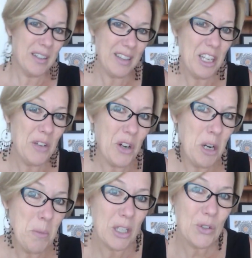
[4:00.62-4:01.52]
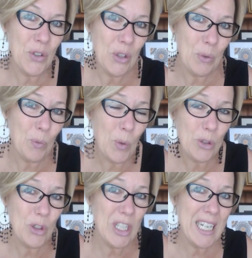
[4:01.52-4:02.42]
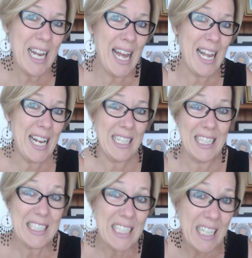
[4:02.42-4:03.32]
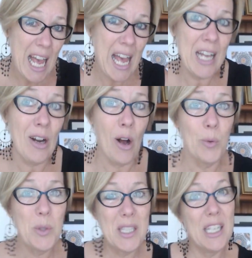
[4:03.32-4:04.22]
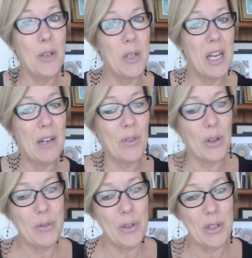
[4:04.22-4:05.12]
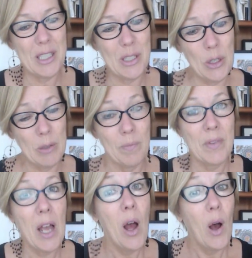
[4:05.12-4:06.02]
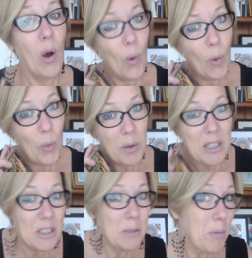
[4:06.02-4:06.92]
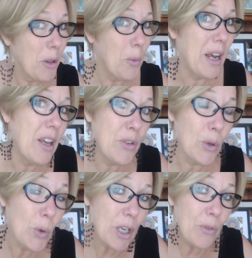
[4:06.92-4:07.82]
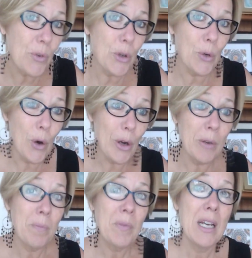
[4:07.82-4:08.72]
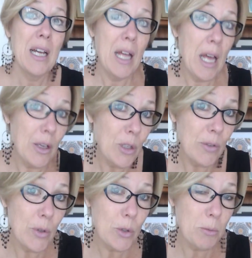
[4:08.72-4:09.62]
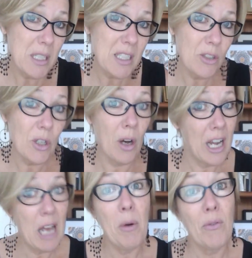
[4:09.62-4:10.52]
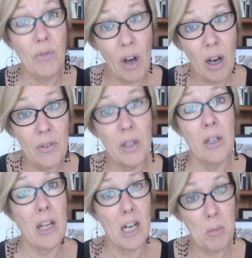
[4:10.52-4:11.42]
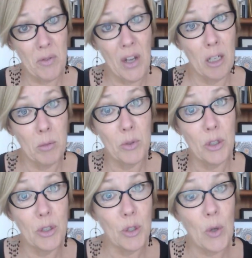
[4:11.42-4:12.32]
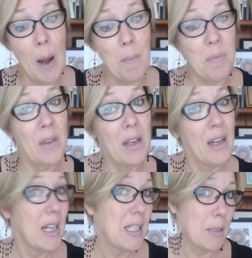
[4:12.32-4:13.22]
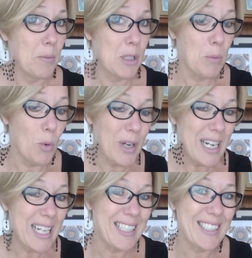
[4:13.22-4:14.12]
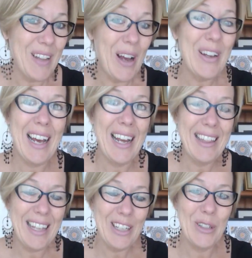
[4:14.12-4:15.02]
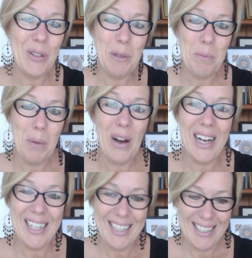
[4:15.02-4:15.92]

thank you very much for watching and listening, and I will see you again very, very soon. Oh, by the way, if you're looking for your own universal message I am on Fiverr and I'm available to do um, some small readings. Okay, thank you. Bye.